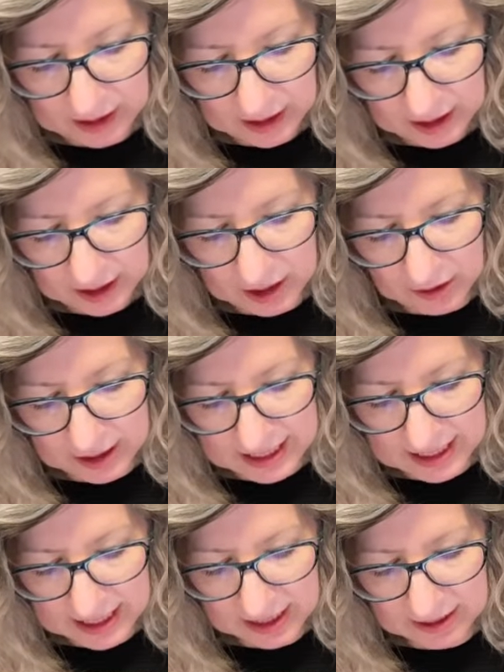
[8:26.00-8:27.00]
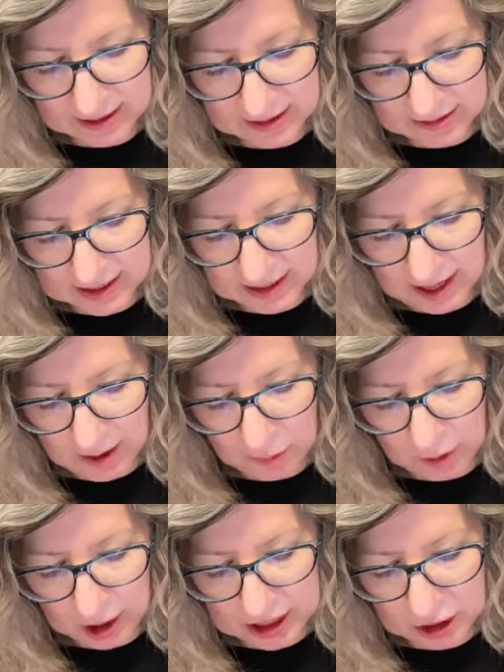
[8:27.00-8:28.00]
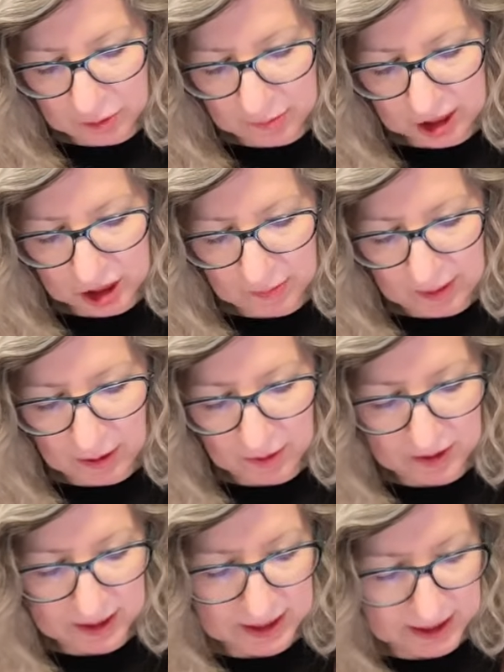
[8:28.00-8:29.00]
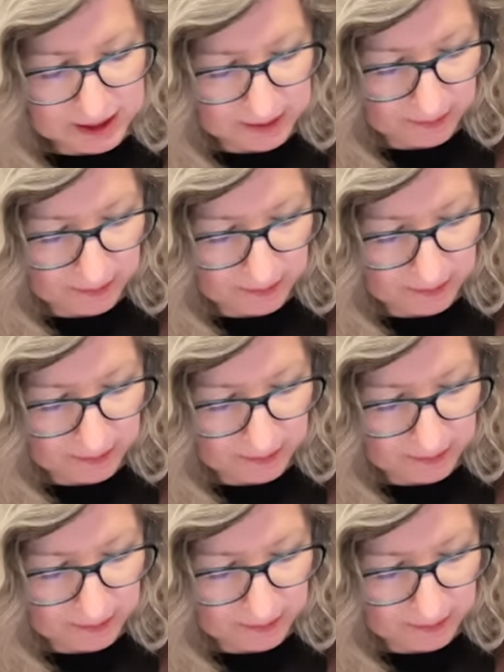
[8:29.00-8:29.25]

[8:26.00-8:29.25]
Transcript: you don't need to worry too much about this.